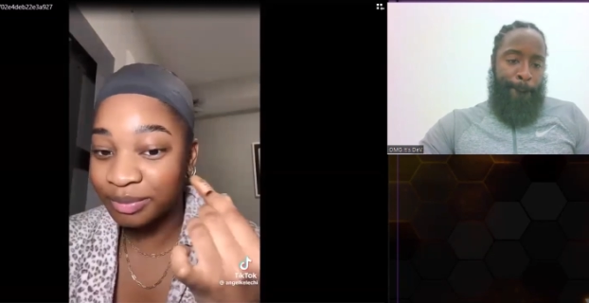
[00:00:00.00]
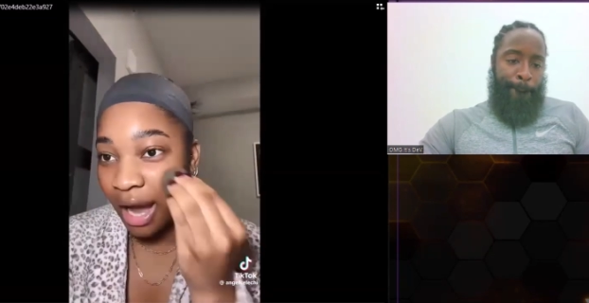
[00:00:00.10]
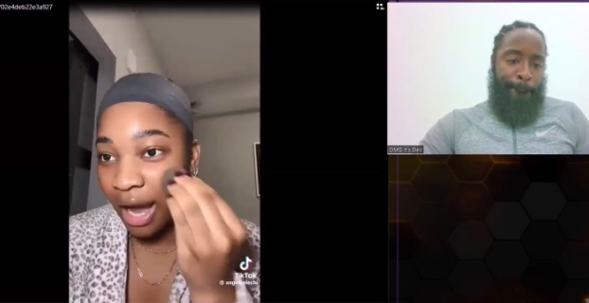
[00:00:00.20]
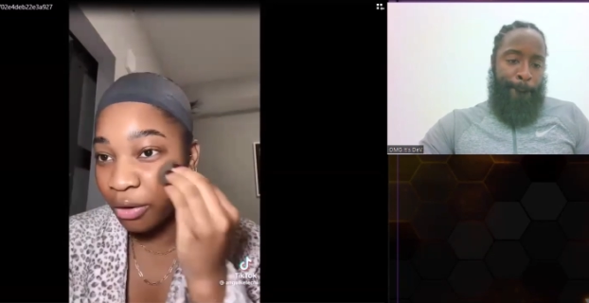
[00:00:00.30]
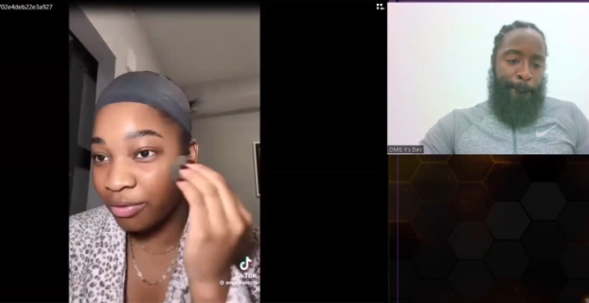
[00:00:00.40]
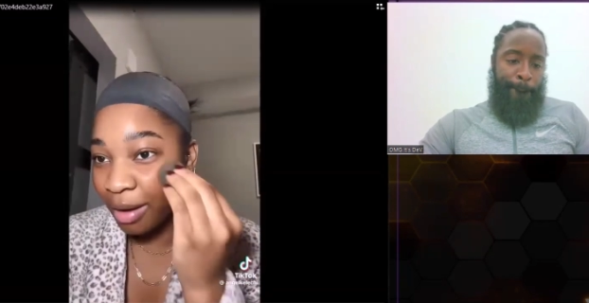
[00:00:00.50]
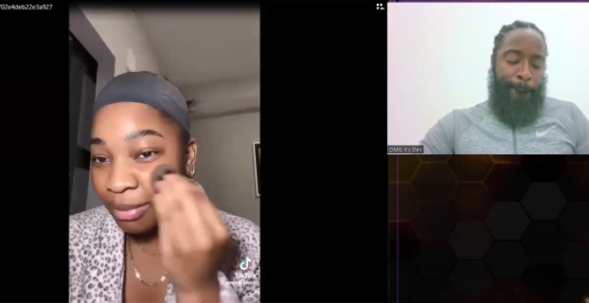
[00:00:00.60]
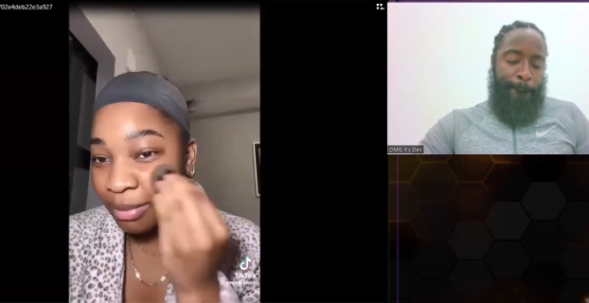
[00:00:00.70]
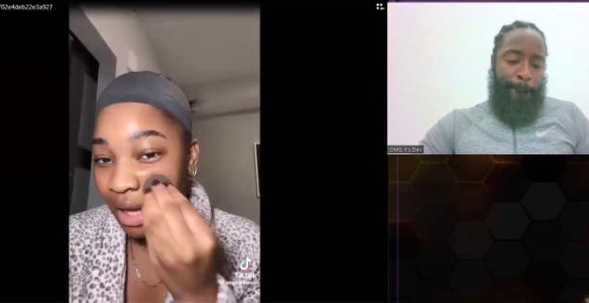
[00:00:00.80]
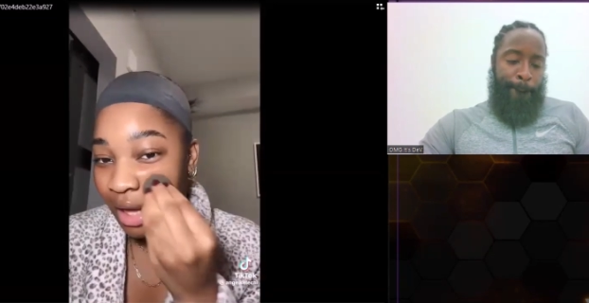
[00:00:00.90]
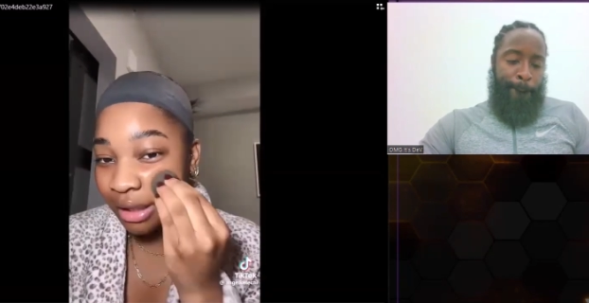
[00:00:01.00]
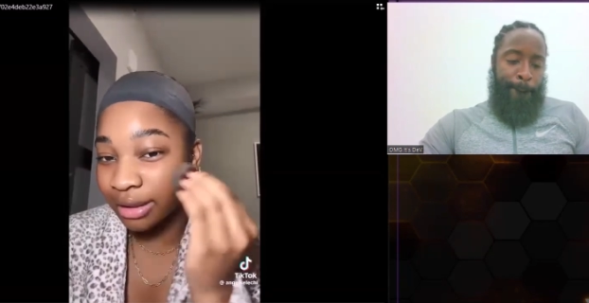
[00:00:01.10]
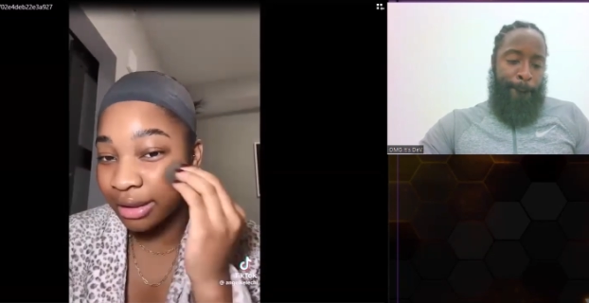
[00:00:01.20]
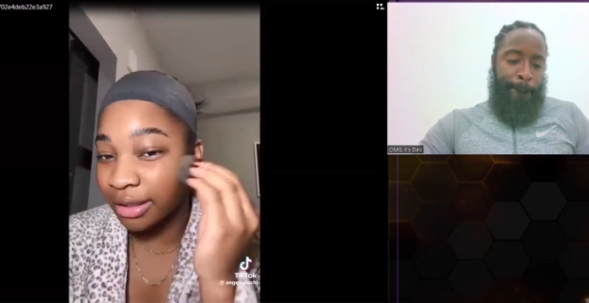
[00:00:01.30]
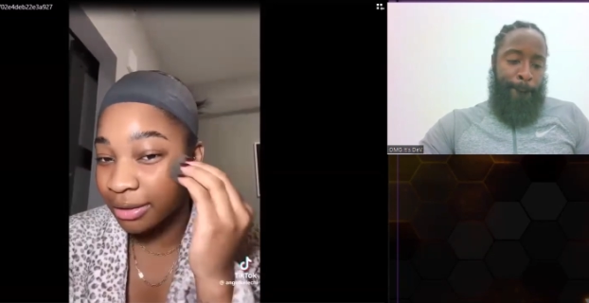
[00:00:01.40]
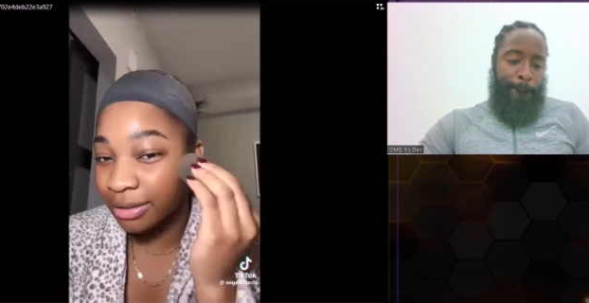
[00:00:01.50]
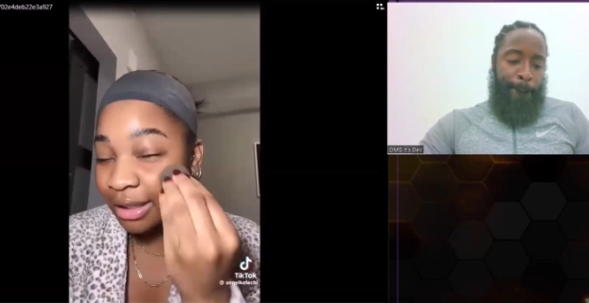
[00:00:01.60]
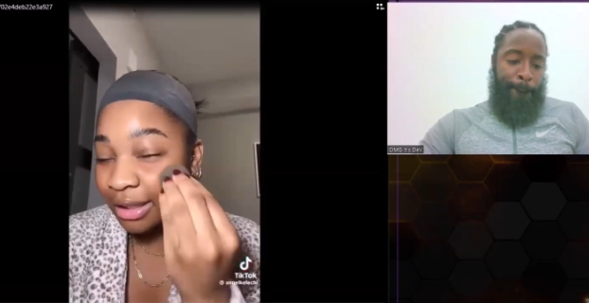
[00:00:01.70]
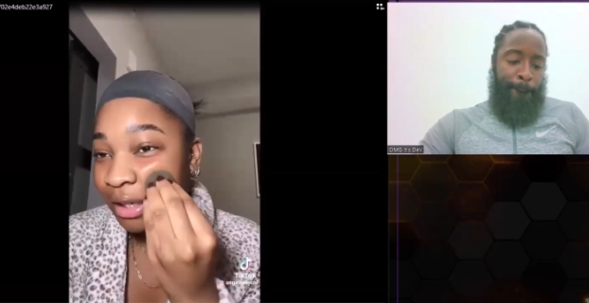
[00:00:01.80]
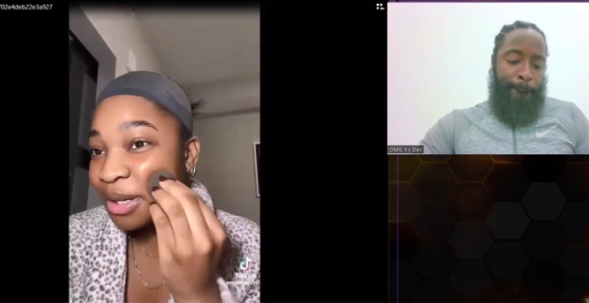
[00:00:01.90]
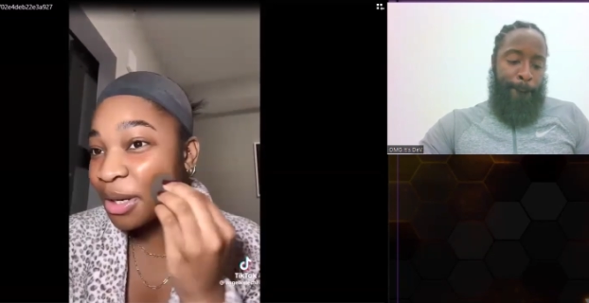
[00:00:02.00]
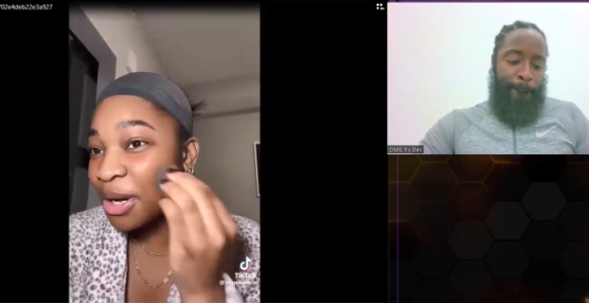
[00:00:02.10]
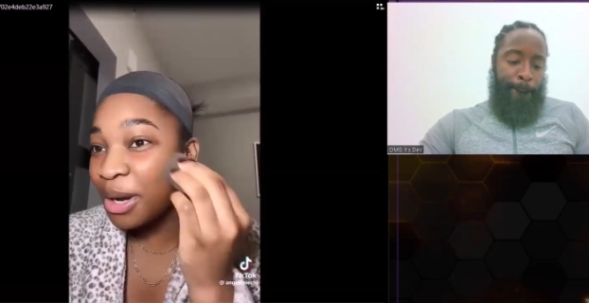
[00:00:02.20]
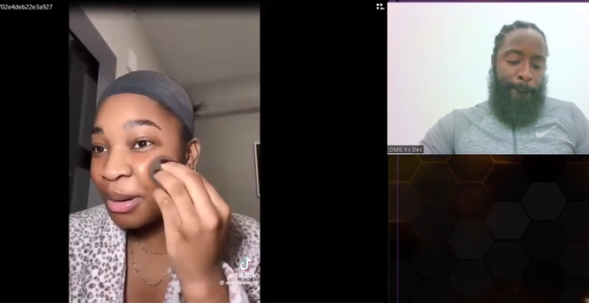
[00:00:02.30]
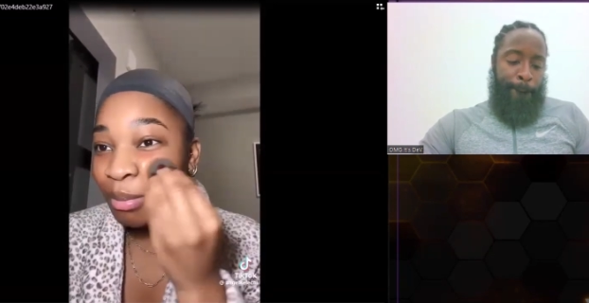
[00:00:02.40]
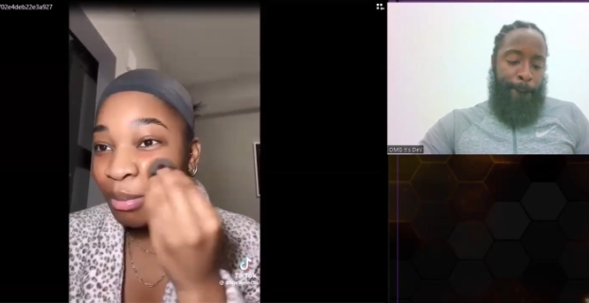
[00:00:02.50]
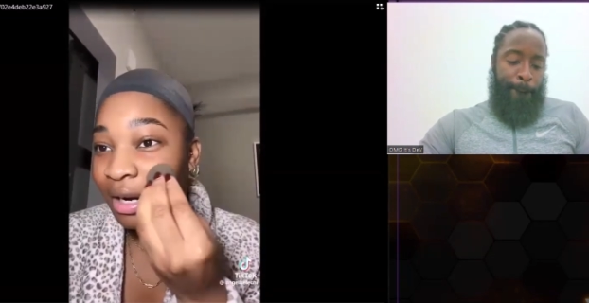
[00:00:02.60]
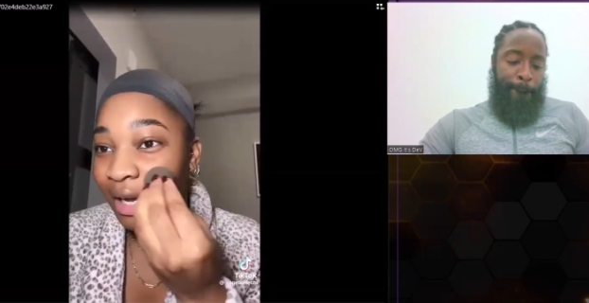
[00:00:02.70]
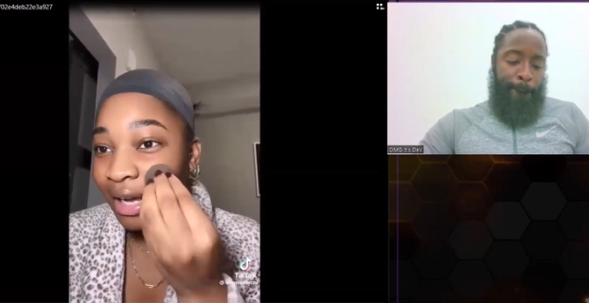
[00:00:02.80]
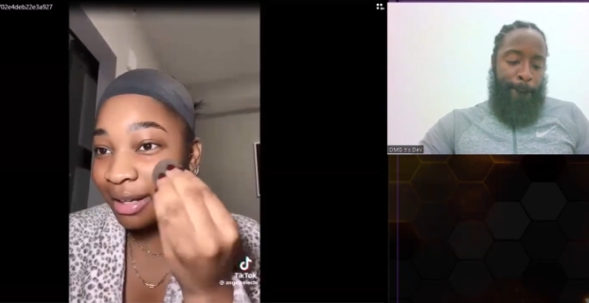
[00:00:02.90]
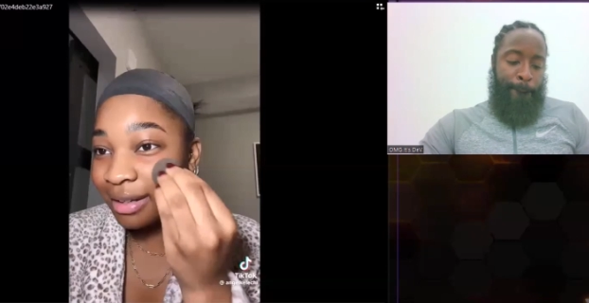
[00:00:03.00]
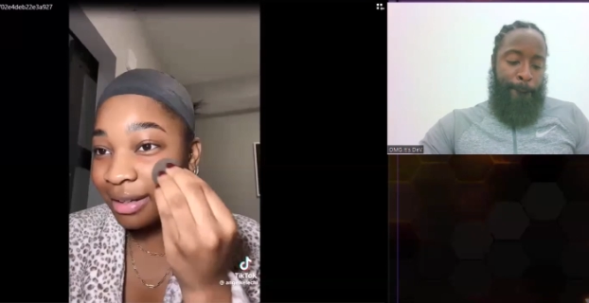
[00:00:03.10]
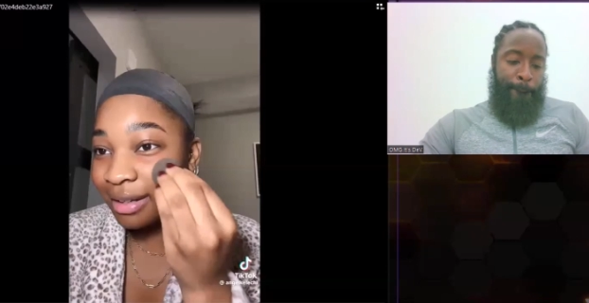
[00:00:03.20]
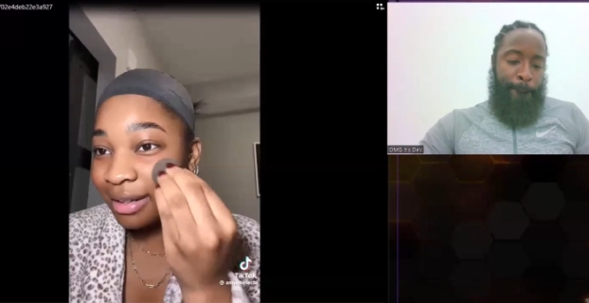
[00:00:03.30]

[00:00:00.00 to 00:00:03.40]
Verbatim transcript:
Speaker 1: I don't know if I mean that literally, but